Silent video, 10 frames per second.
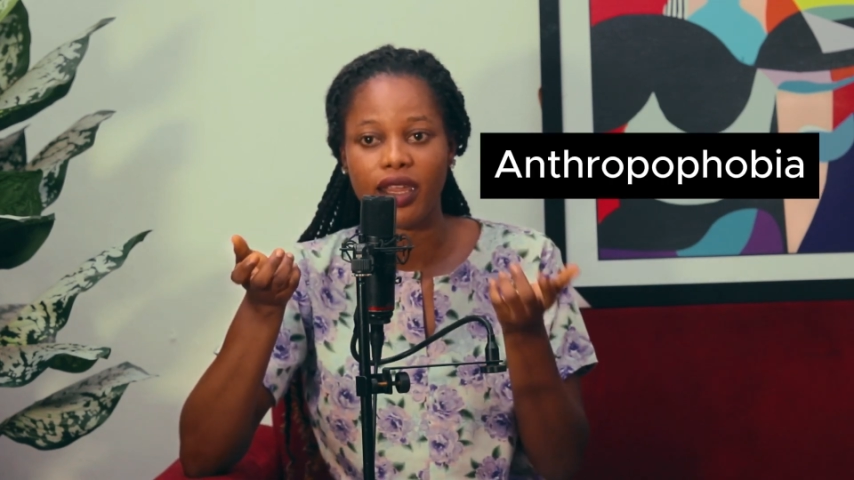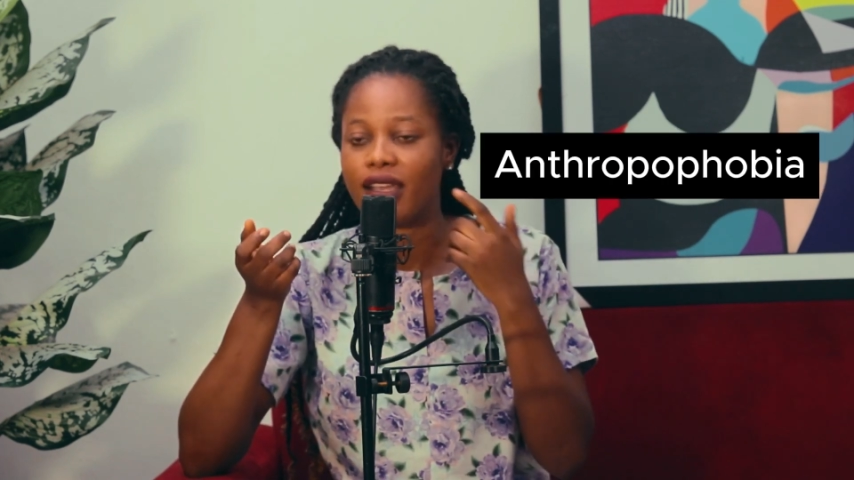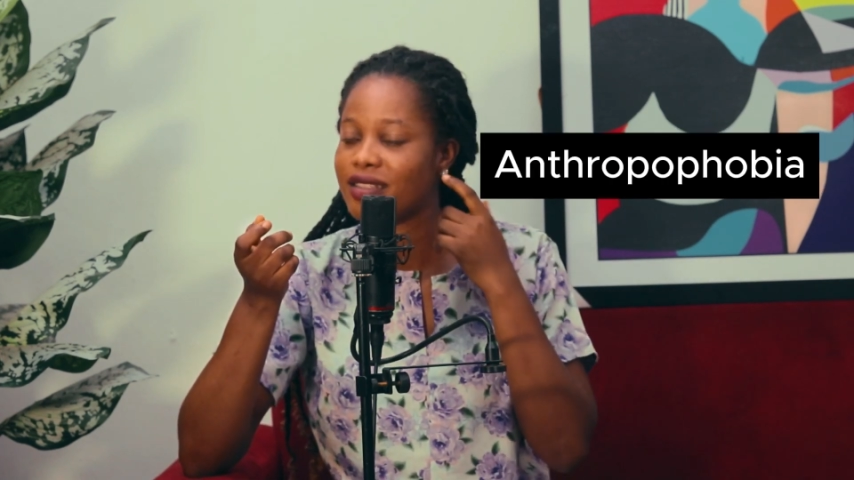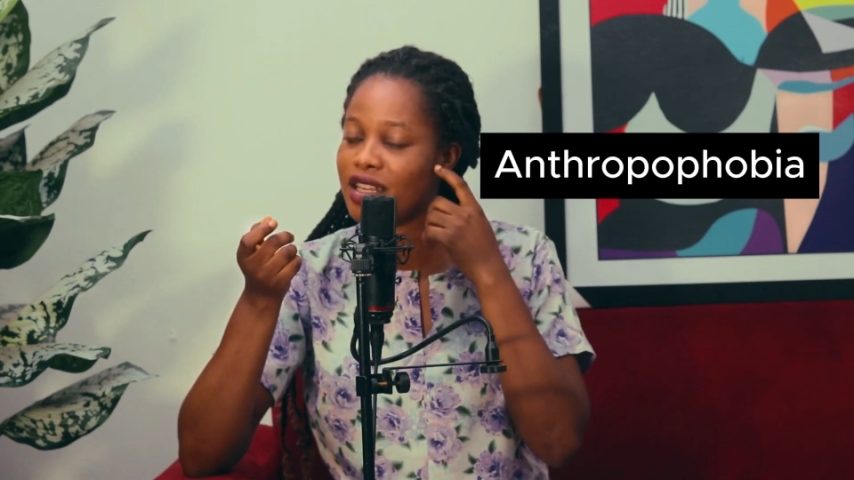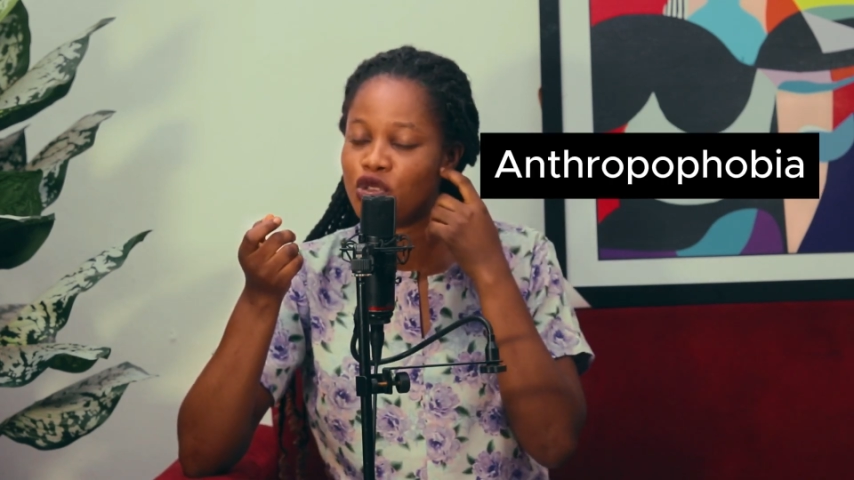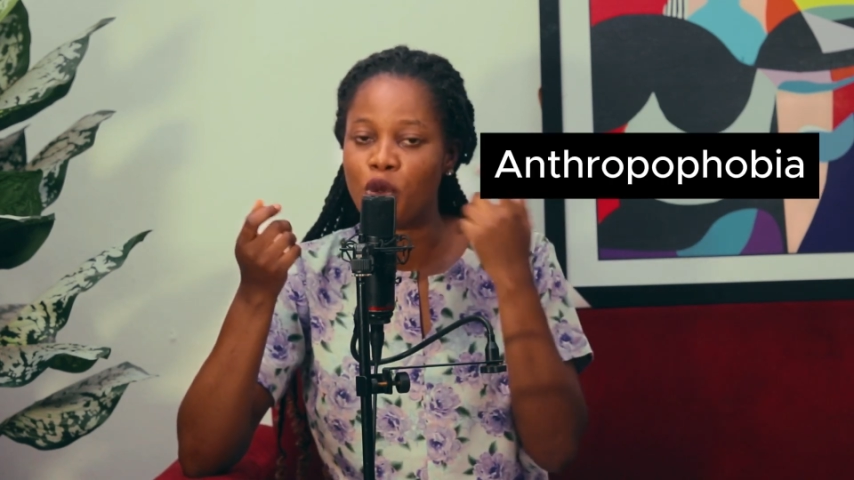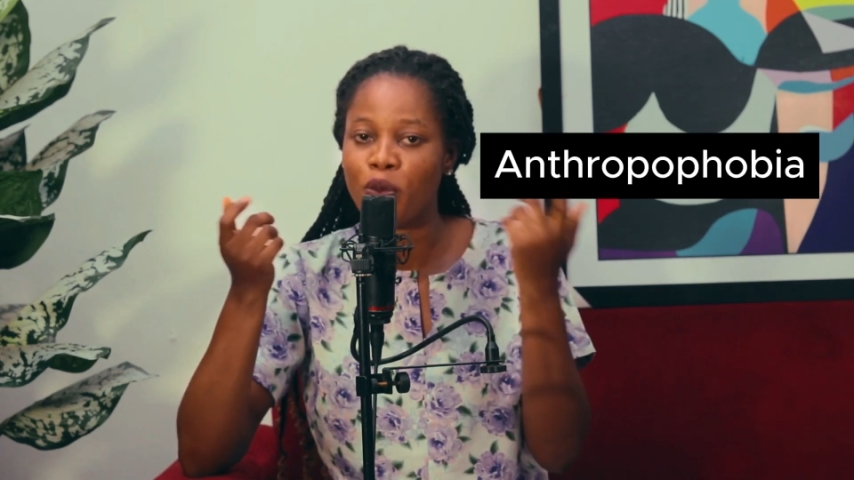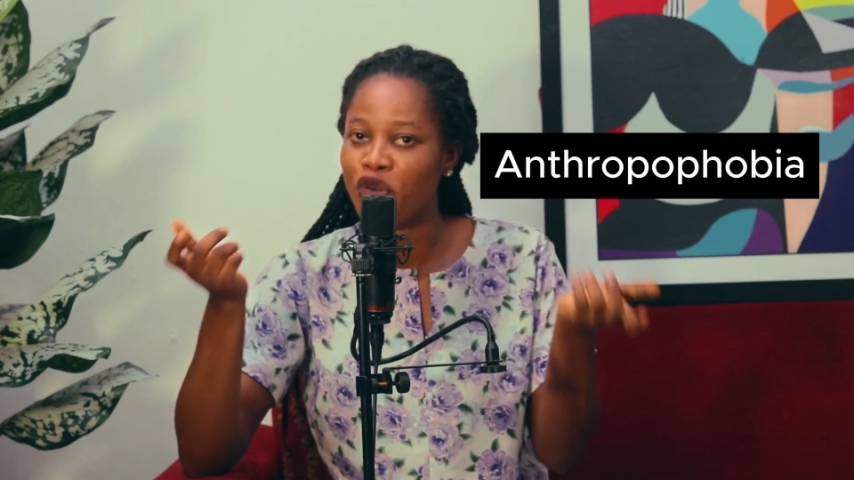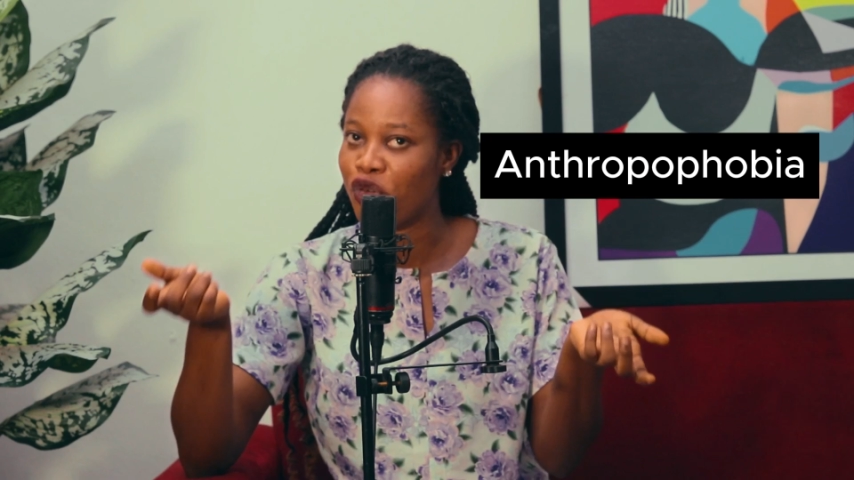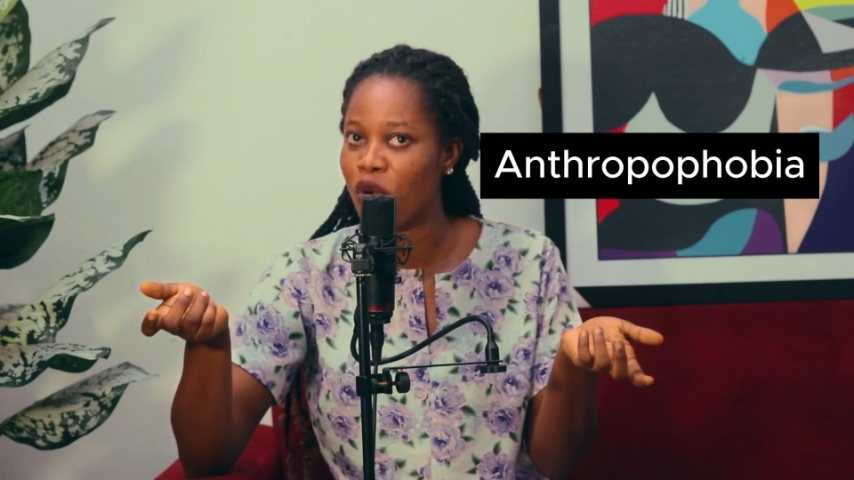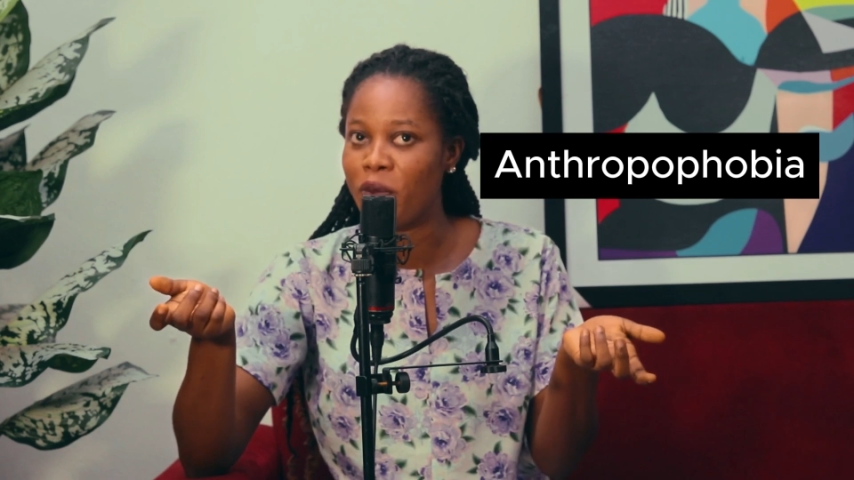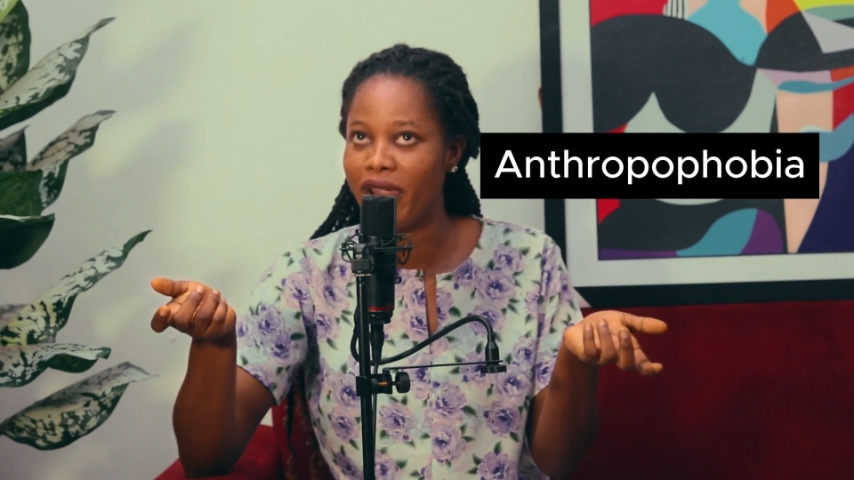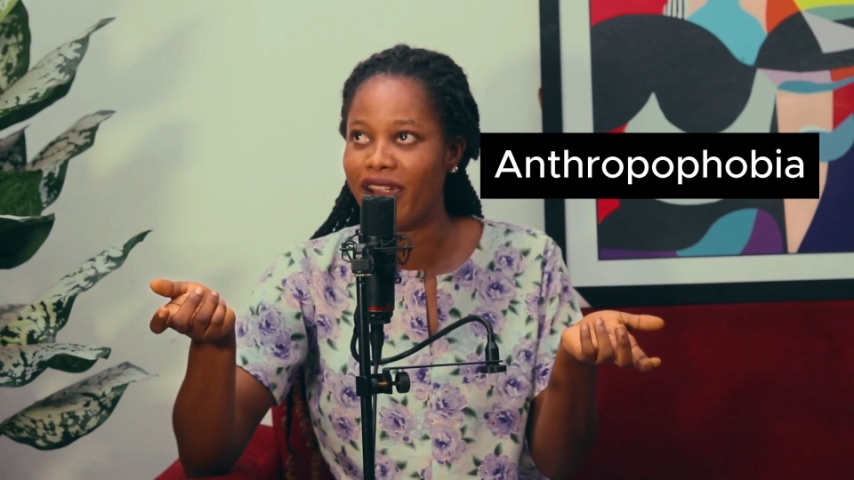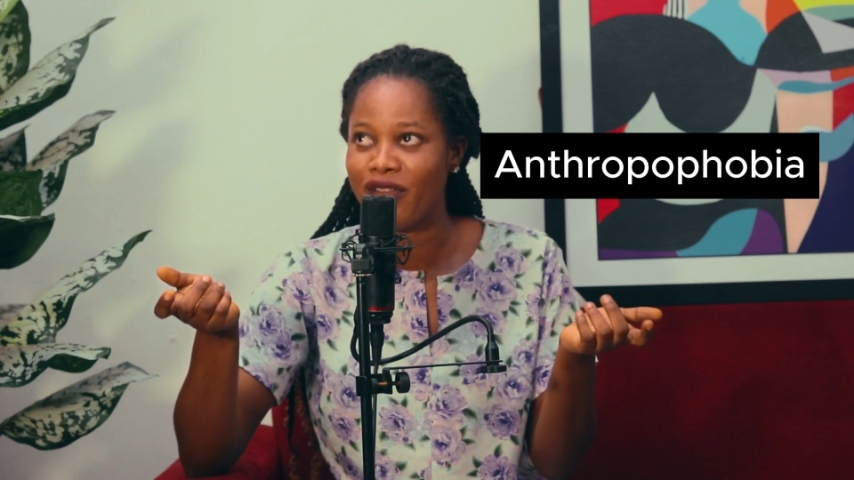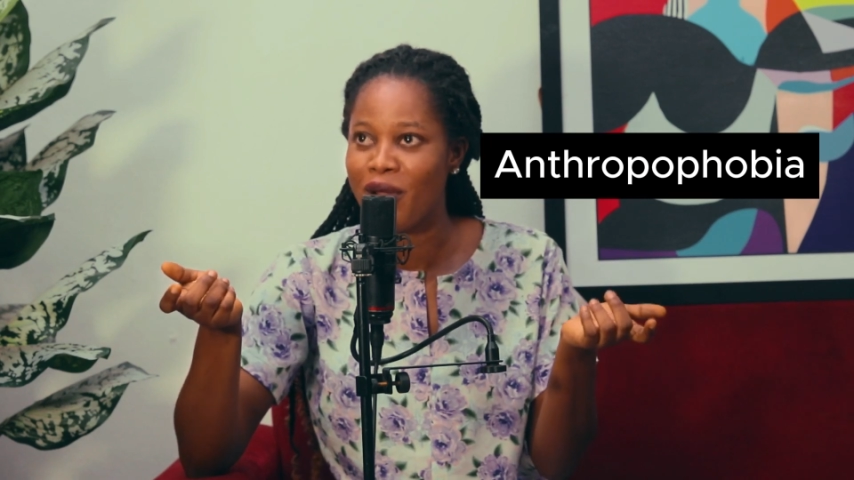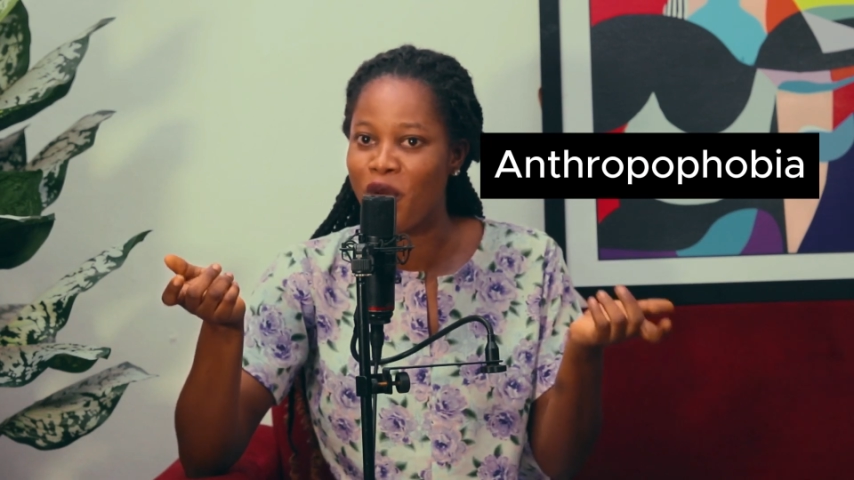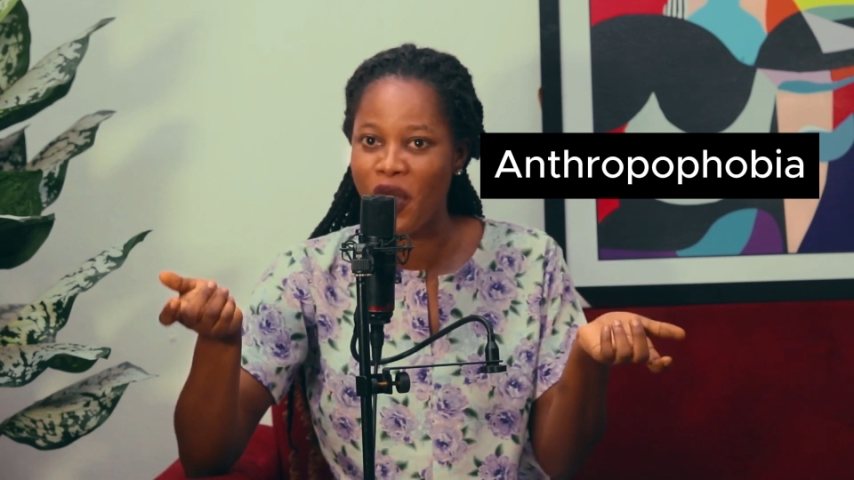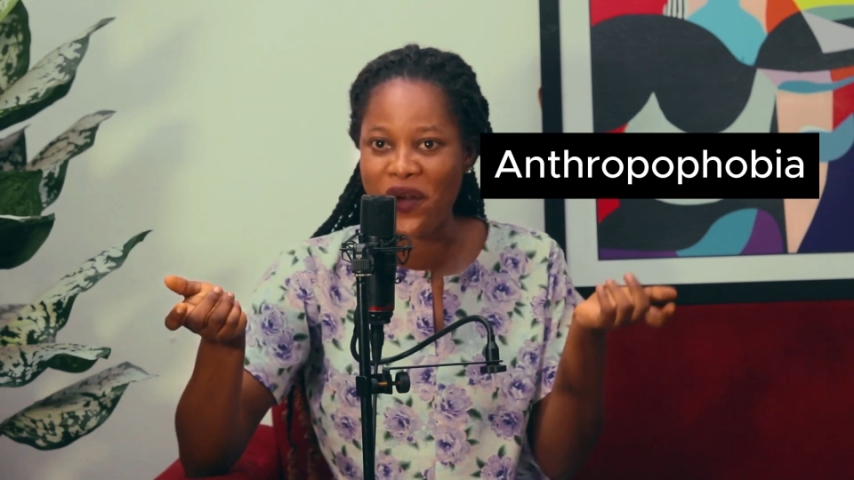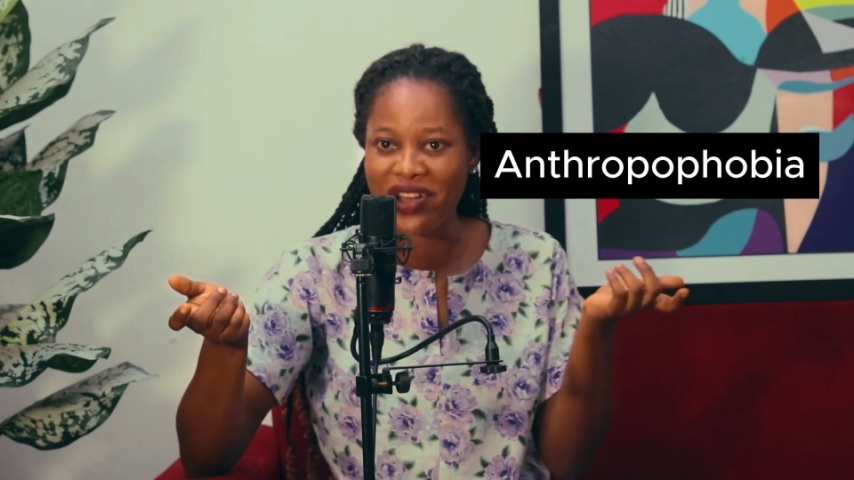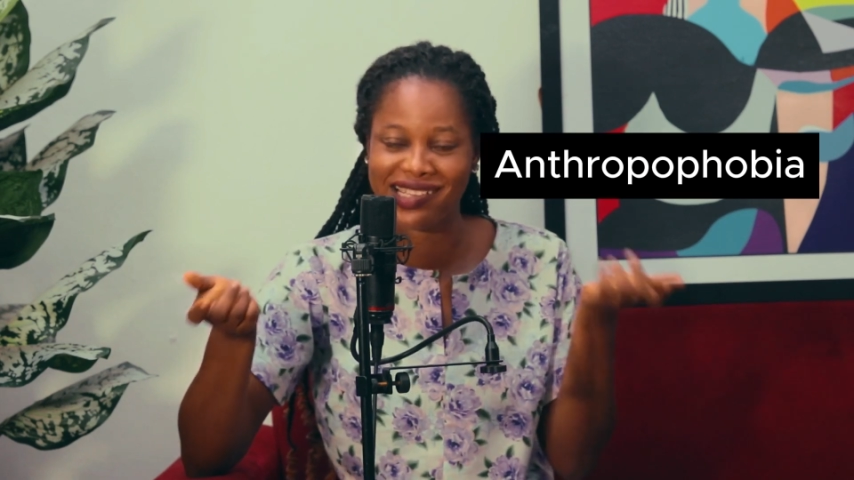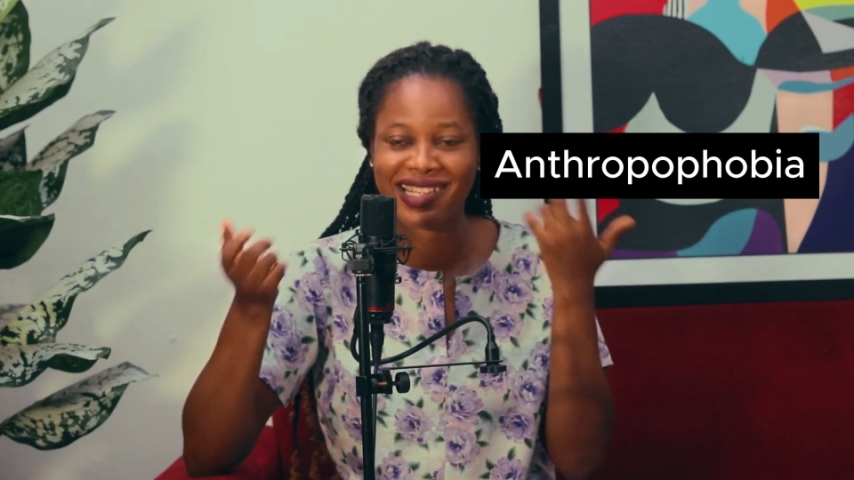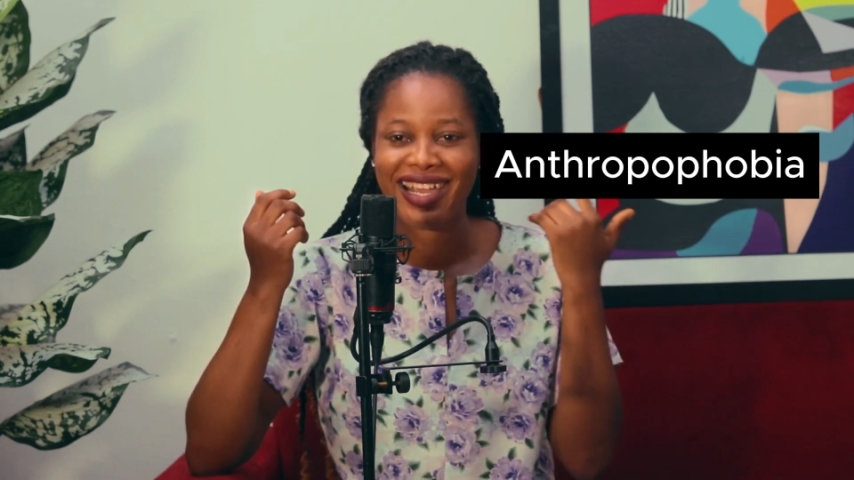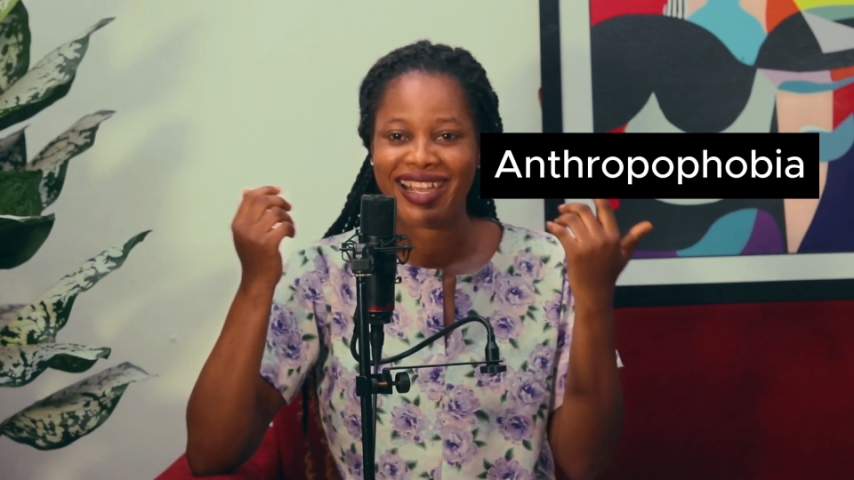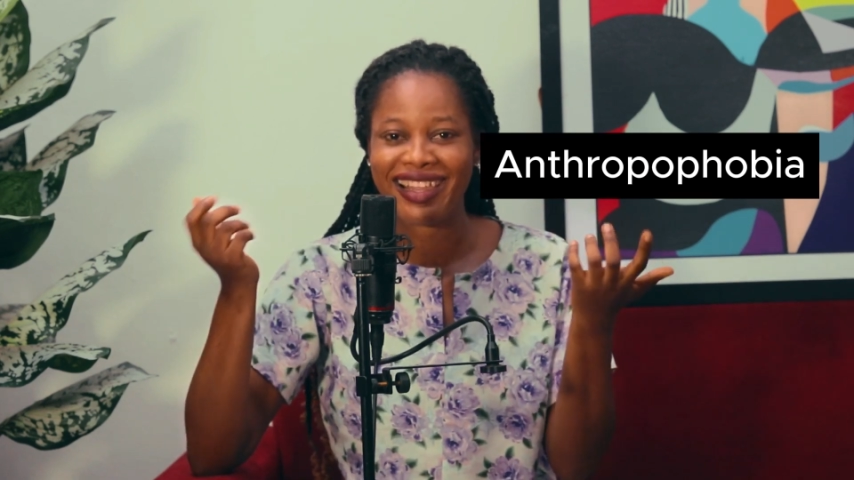Yes, anthropophobia, if I'm correct,